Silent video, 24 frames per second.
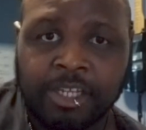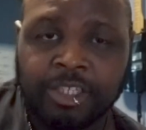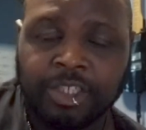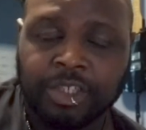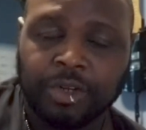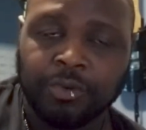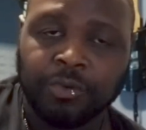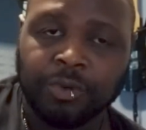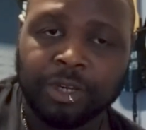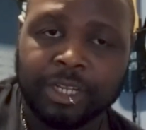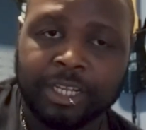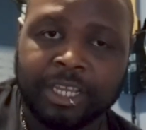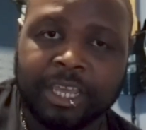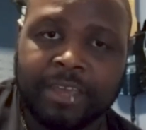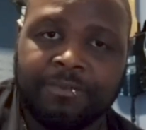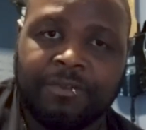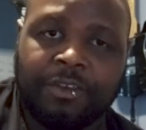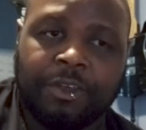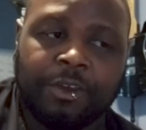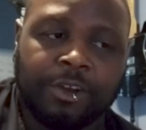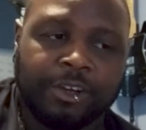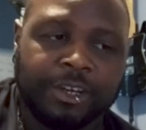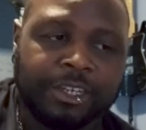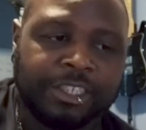So really,
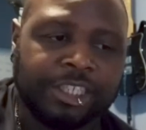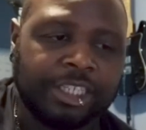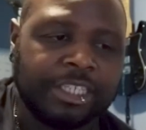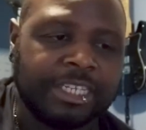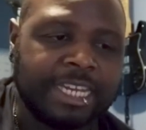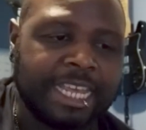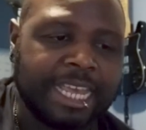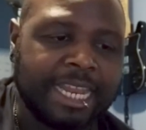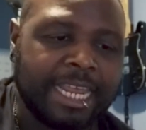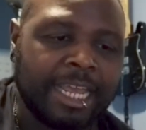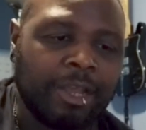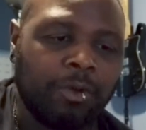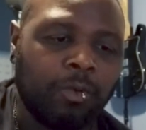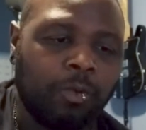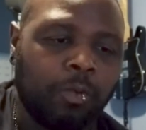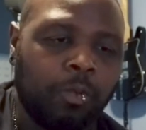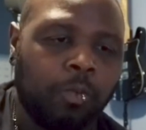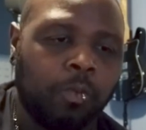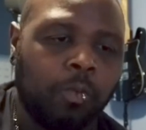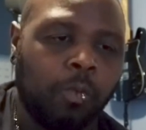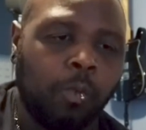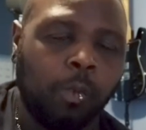if you're just needing